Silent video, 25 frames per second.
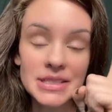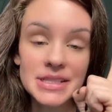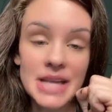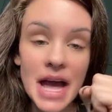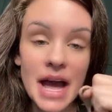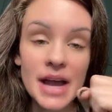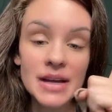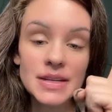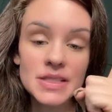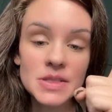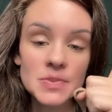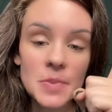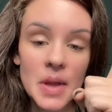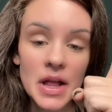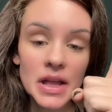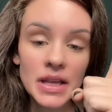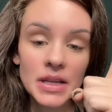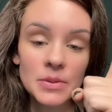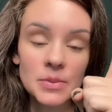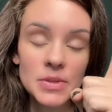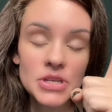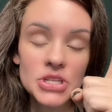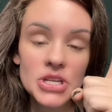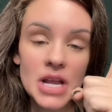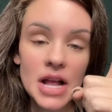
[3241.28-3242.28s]
the exact
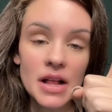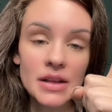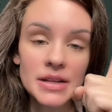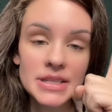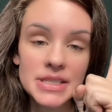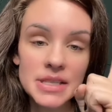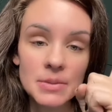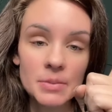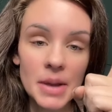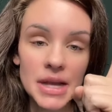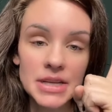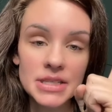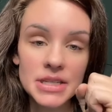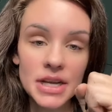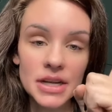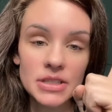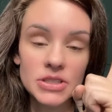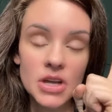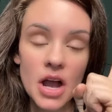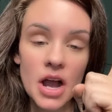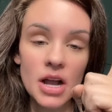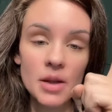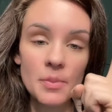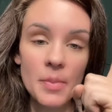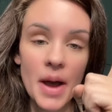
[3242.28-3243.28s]
spelling, Michelle, is in my
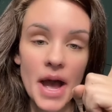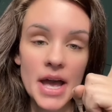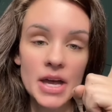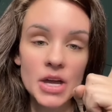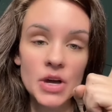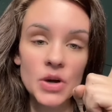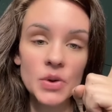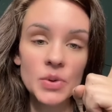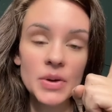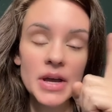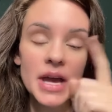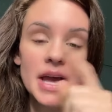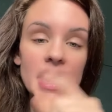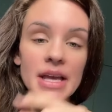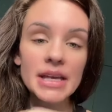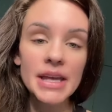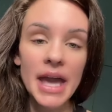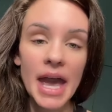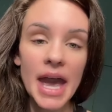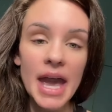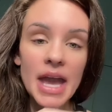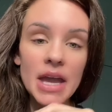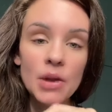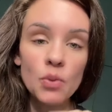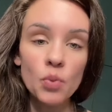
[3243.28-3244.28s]
TikTok bio
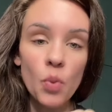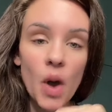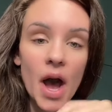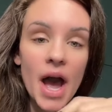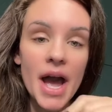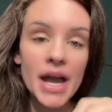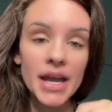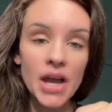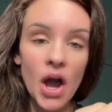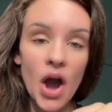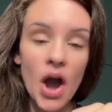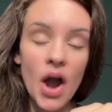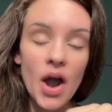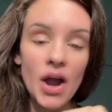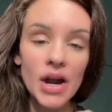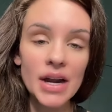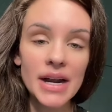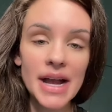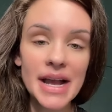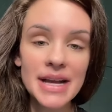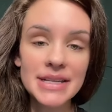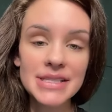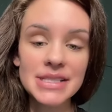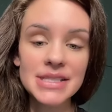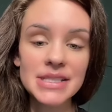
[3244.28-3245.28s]
K Y
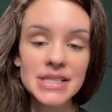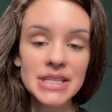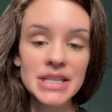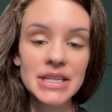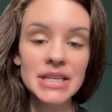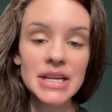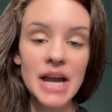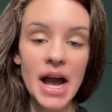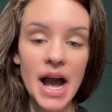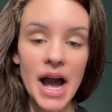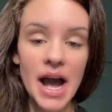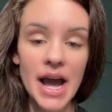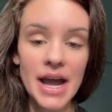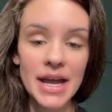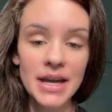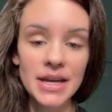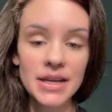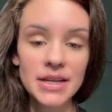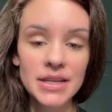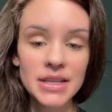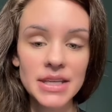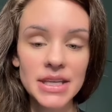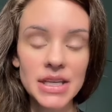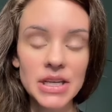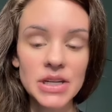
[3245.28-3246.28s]
R S T
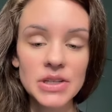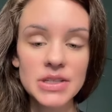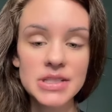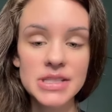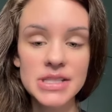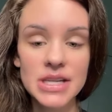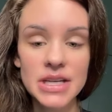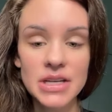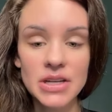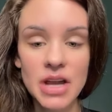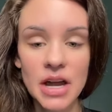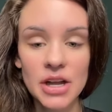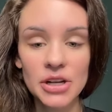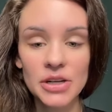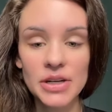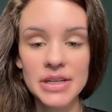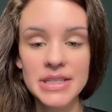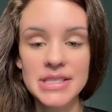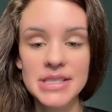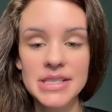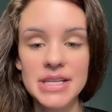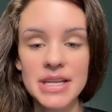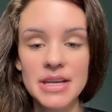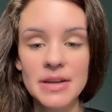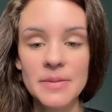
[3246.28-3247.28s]
I. Kyrsti, not
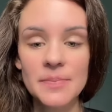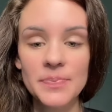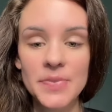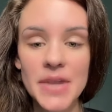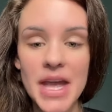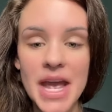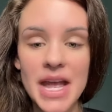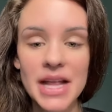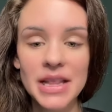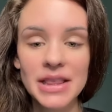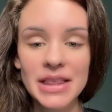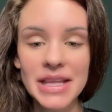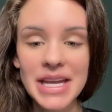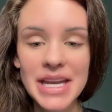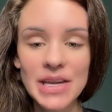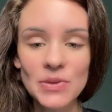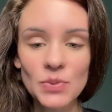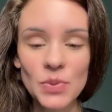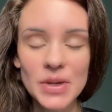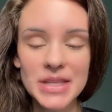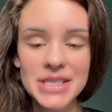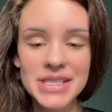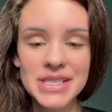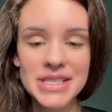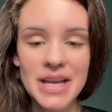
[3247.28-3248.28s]
Christy.
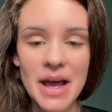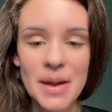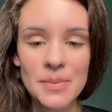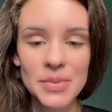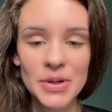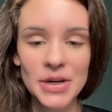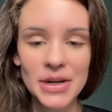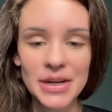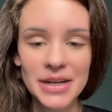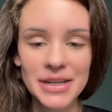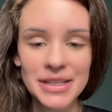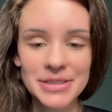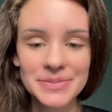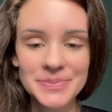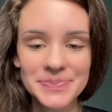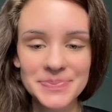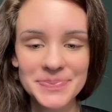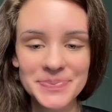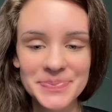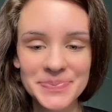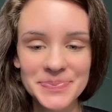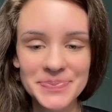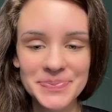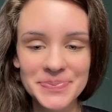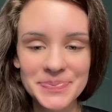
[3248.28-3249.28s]
Lynn, what's up,
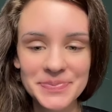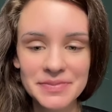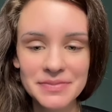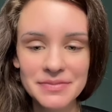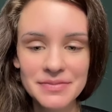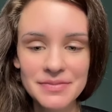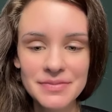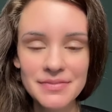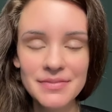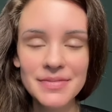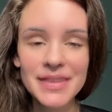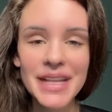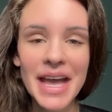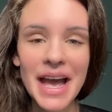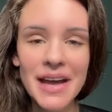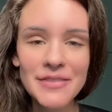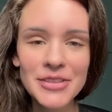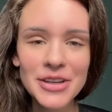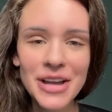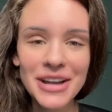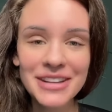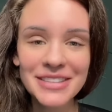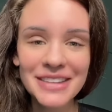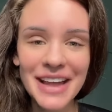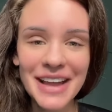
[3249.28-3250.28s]
girl?
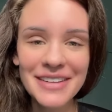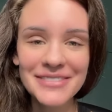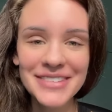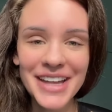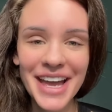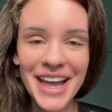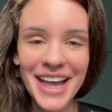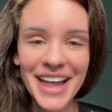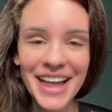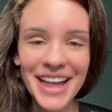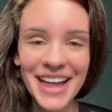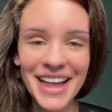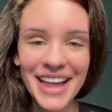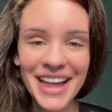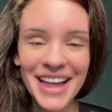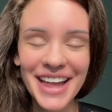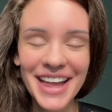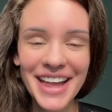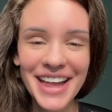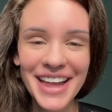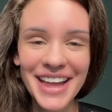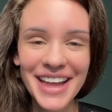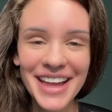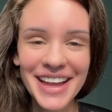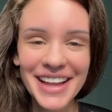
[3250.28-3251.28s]
Have you gone live yet?
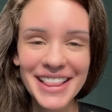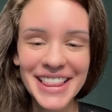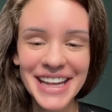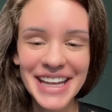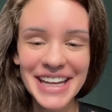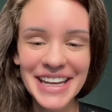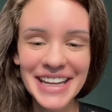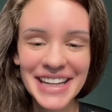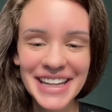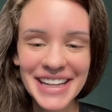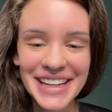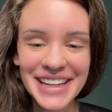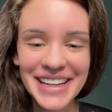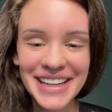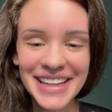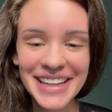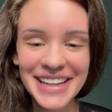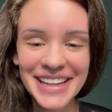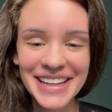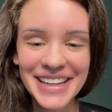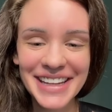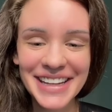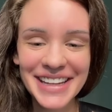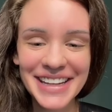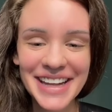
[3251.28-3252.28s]
Lynn,
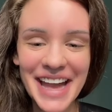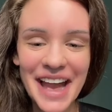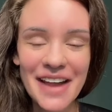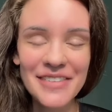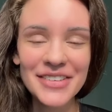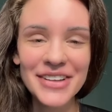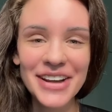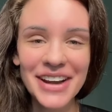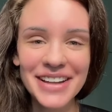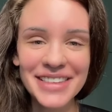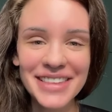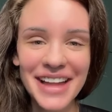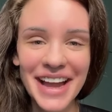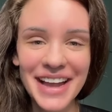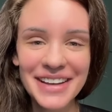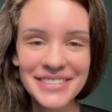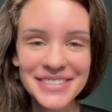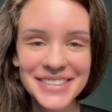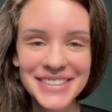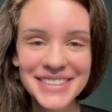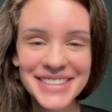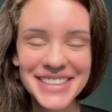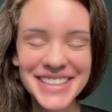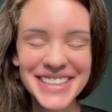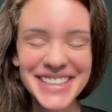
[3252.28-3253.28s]
have you gone
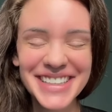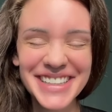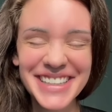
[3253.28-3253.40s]
live?